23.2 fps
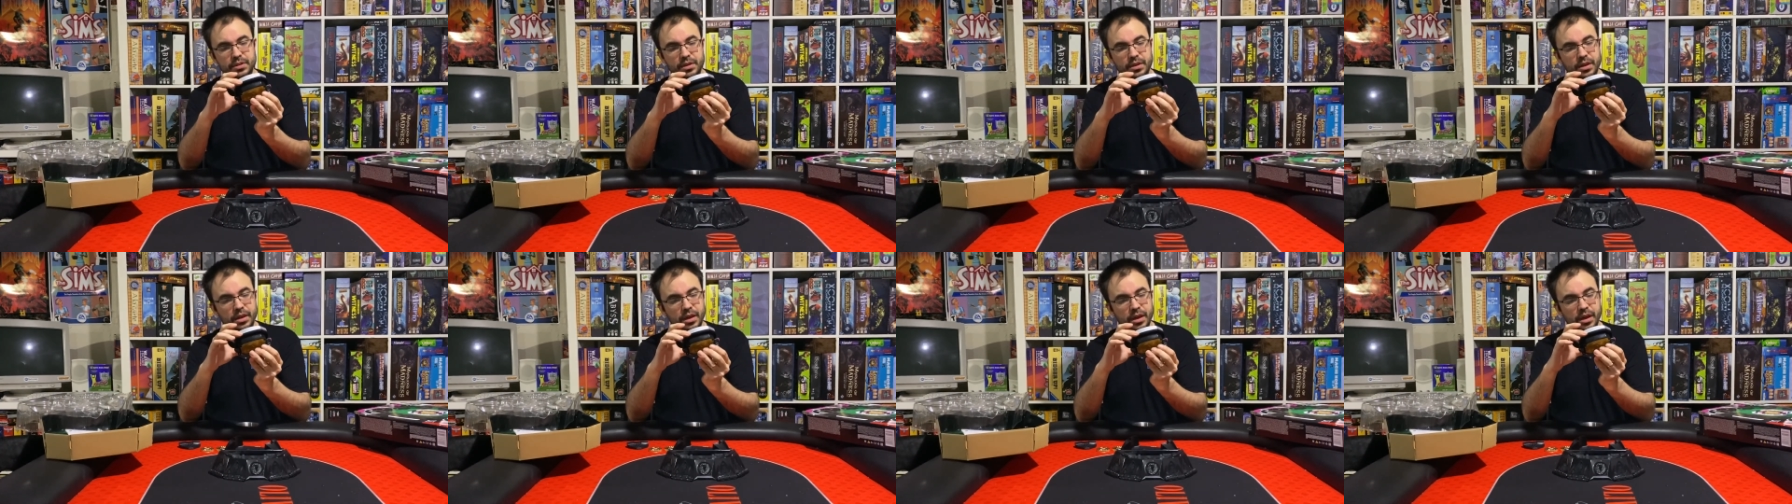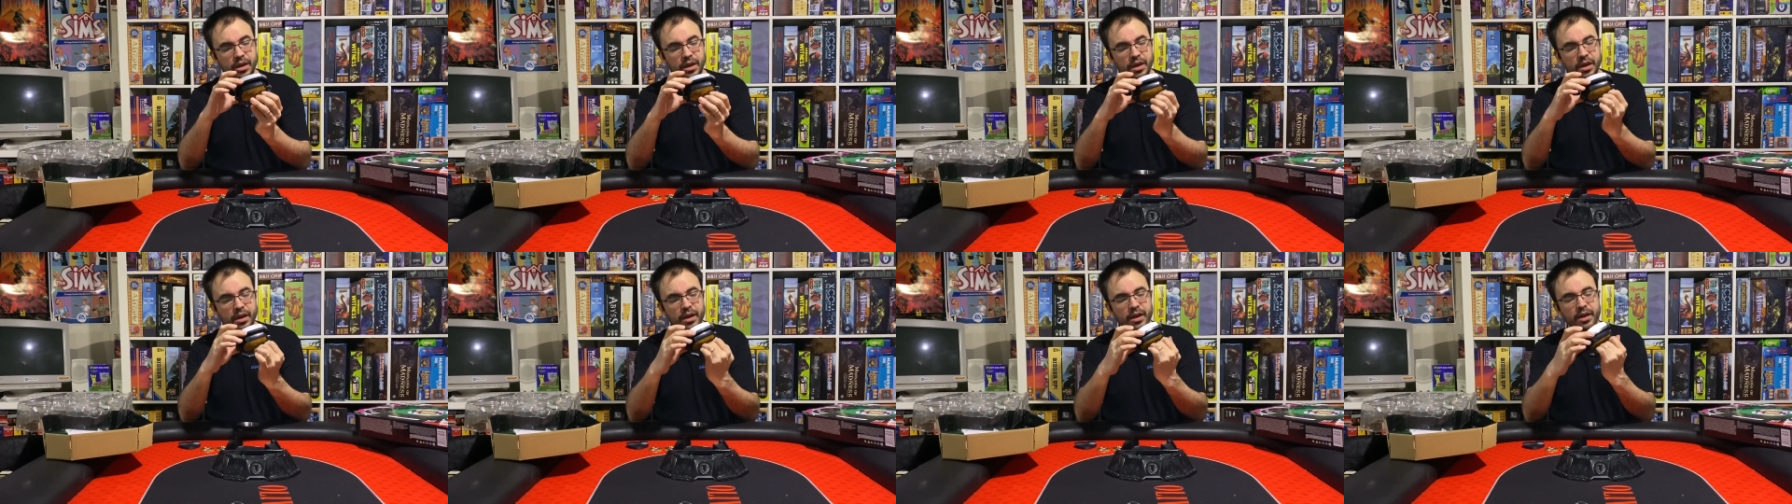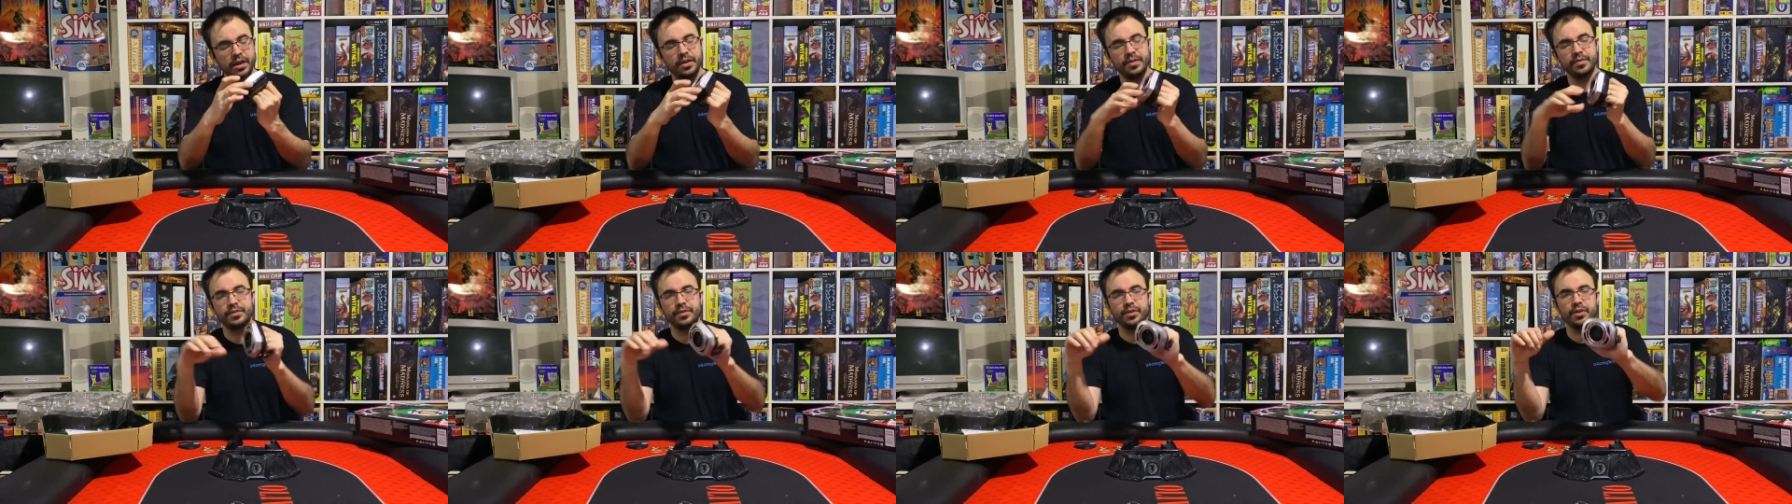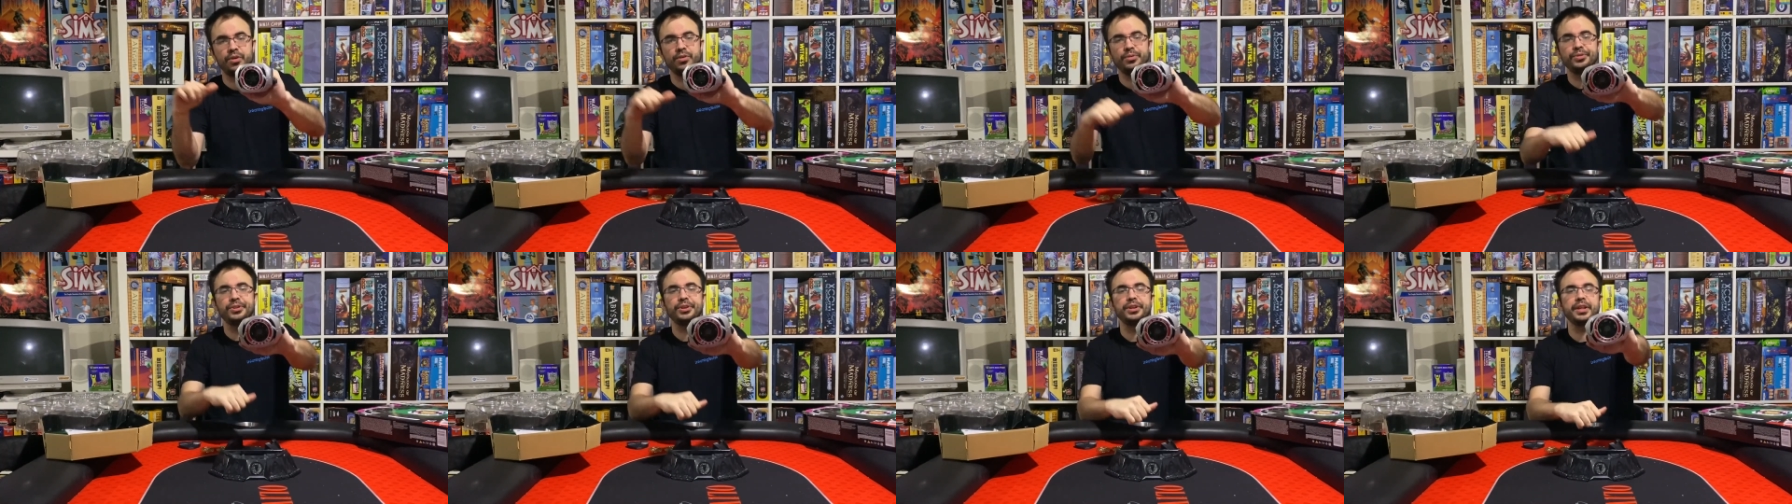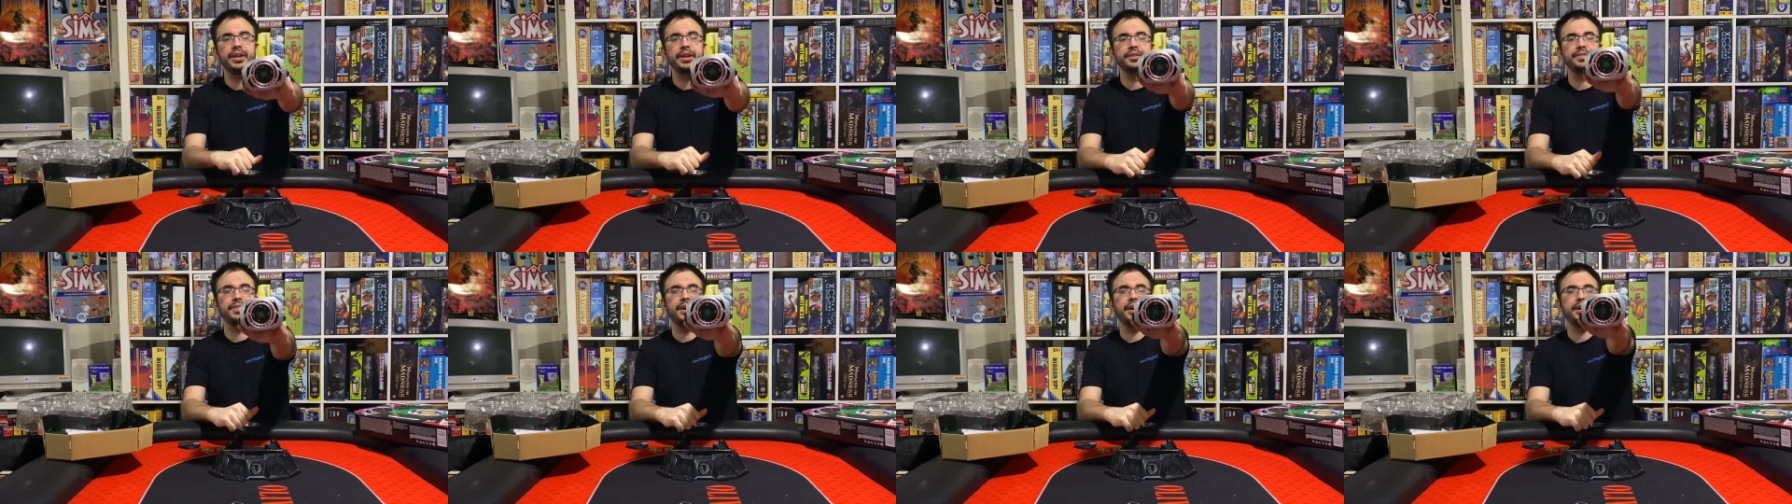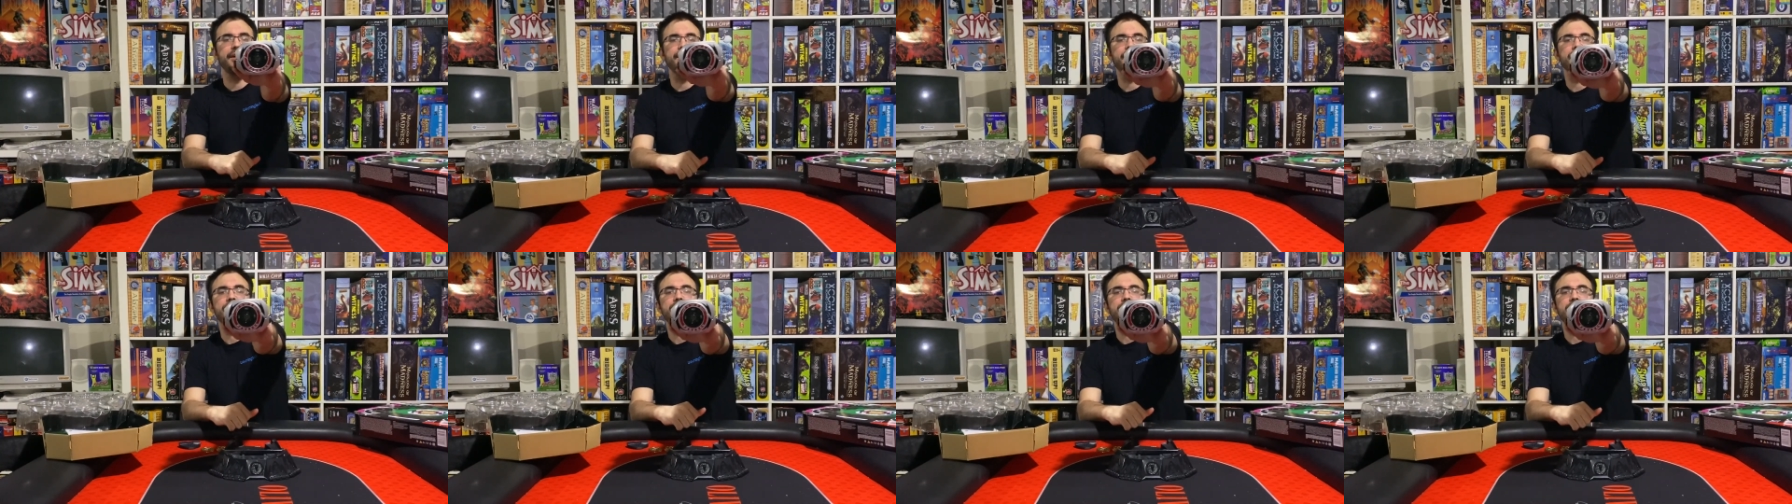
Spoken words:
and hold it like that,